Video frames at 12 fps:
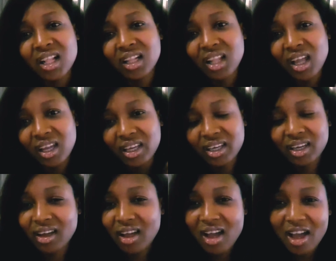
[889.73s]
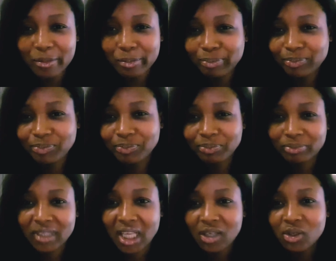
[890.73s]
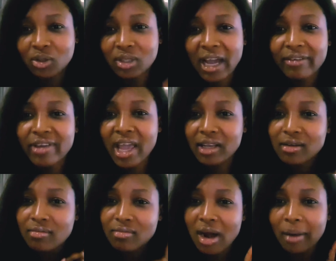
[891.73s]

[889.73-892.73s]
like you'd have heard